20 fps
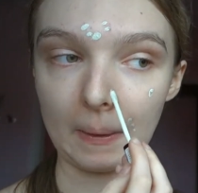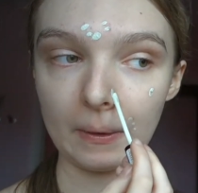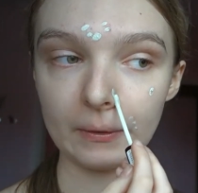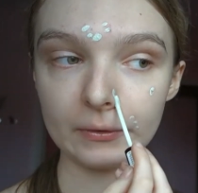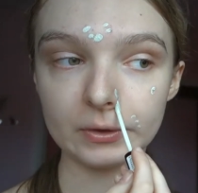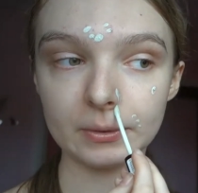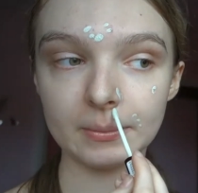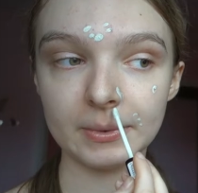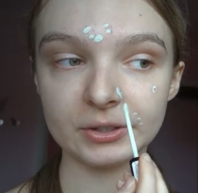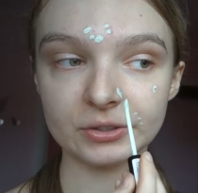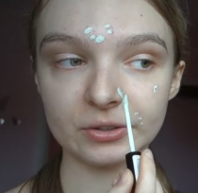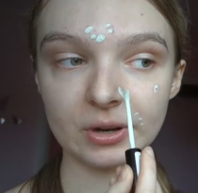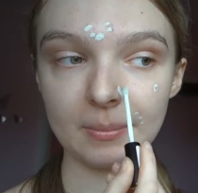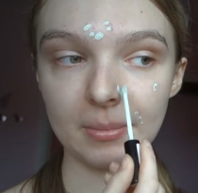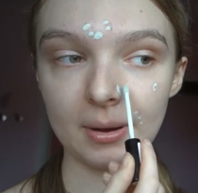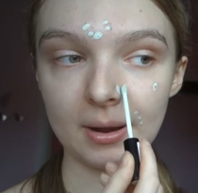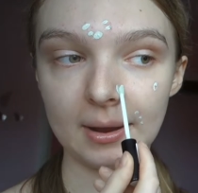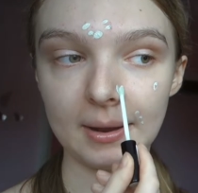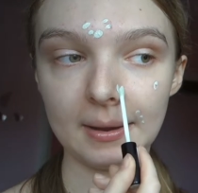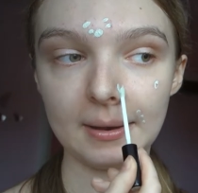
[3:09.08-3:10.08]
So make sure I
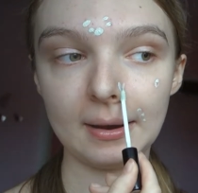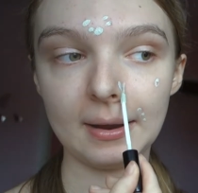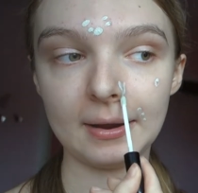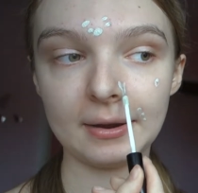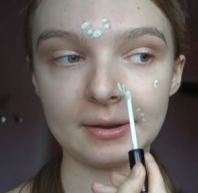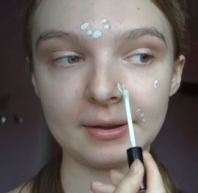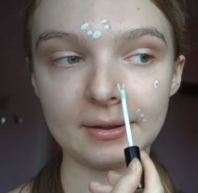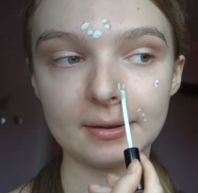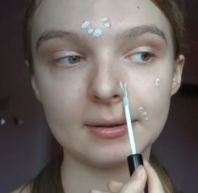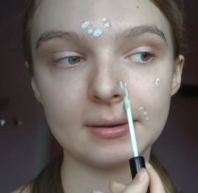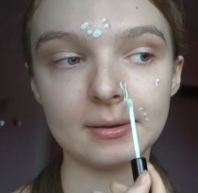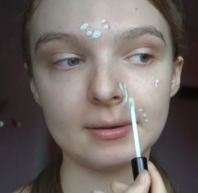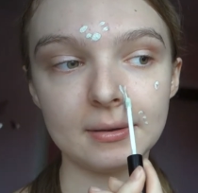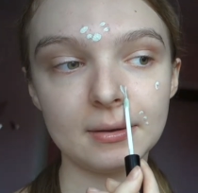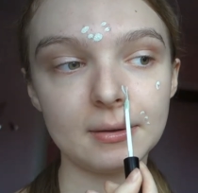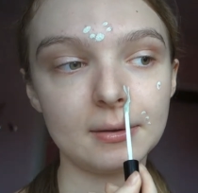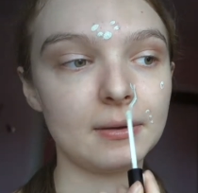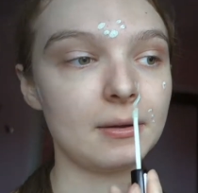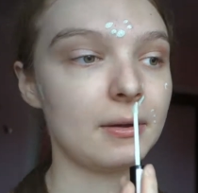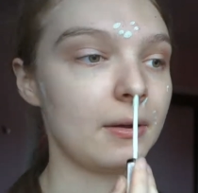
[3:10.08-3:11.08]
apply it like
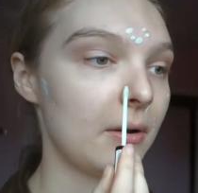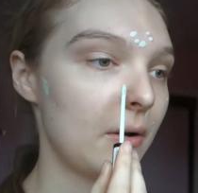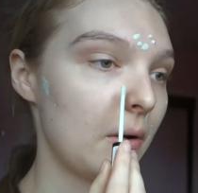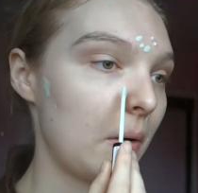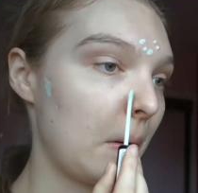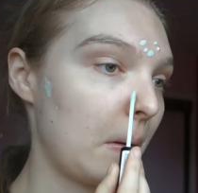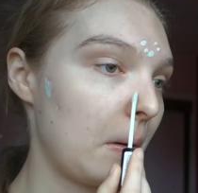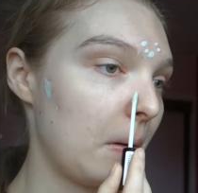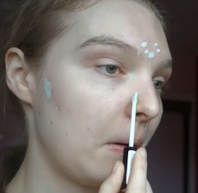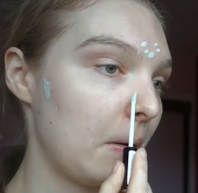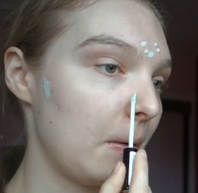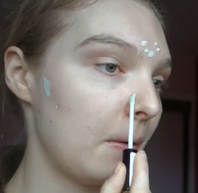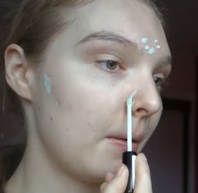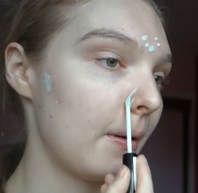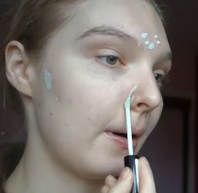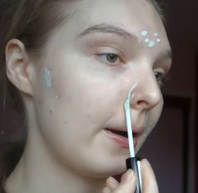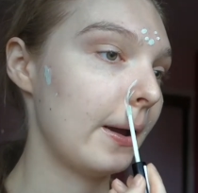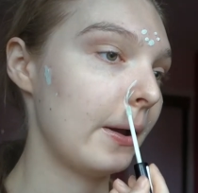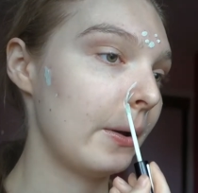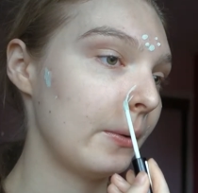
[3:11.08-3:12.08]

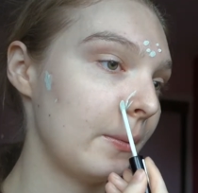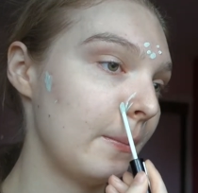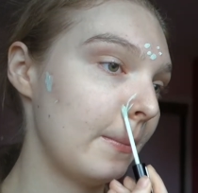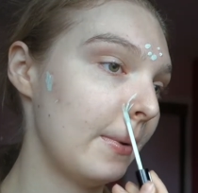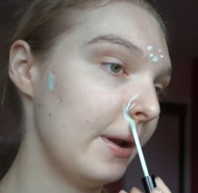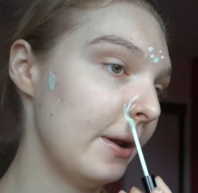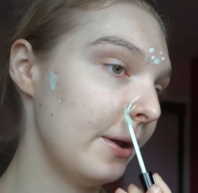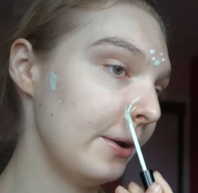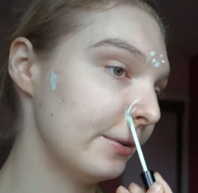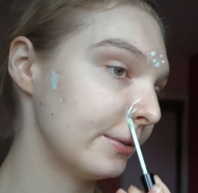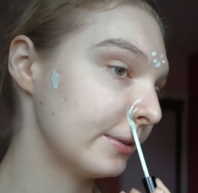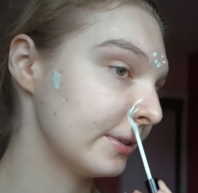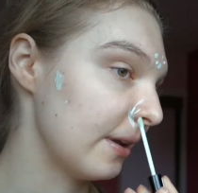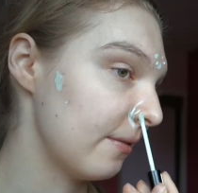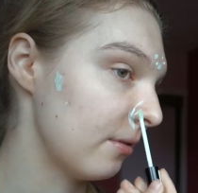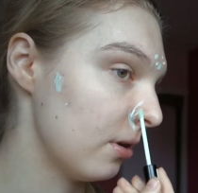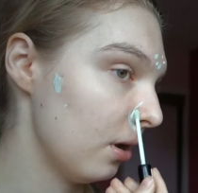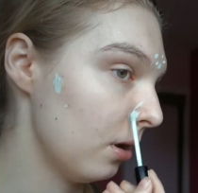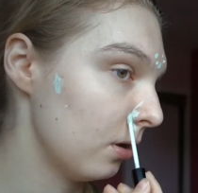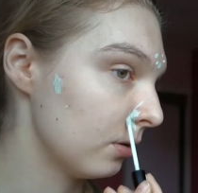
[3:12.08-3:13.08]
around my nose, because I have
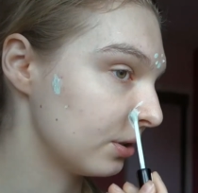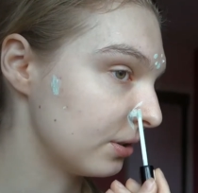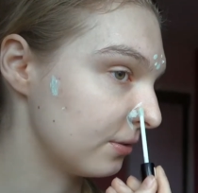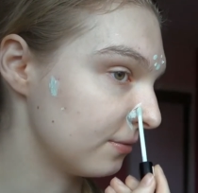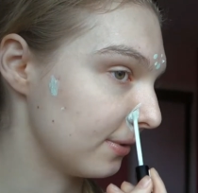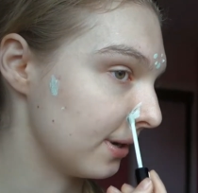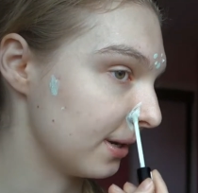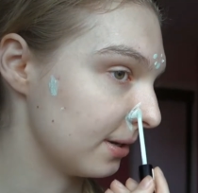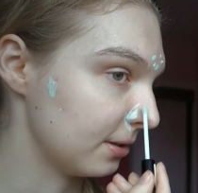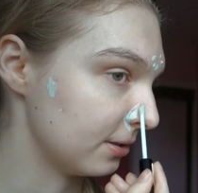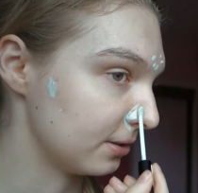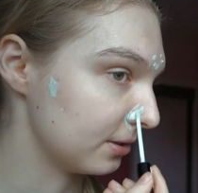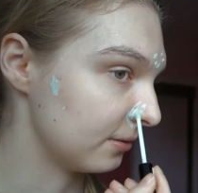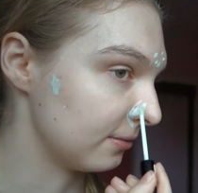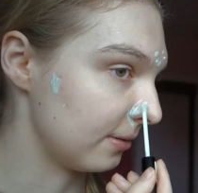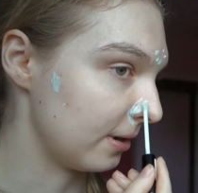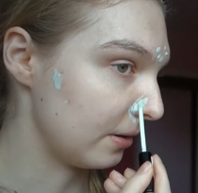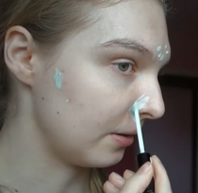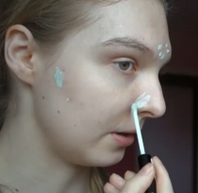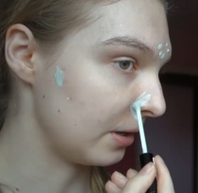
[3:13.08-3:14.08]
a lot of redness
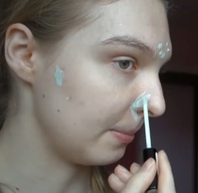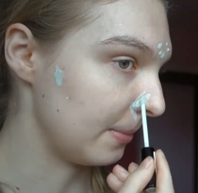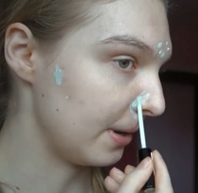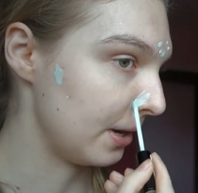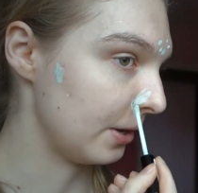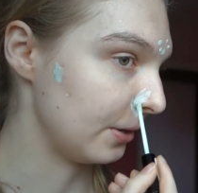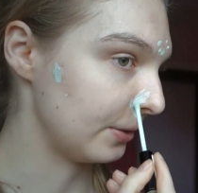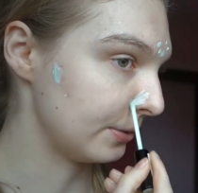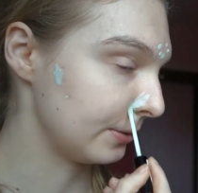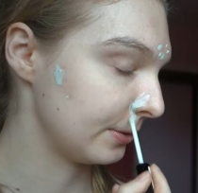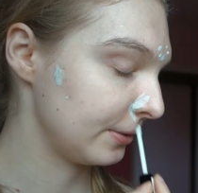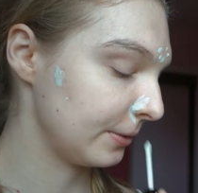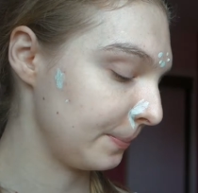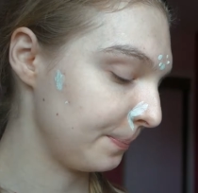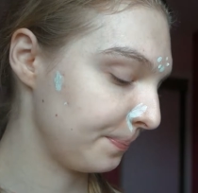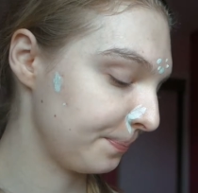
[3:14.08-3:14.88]
around my nose.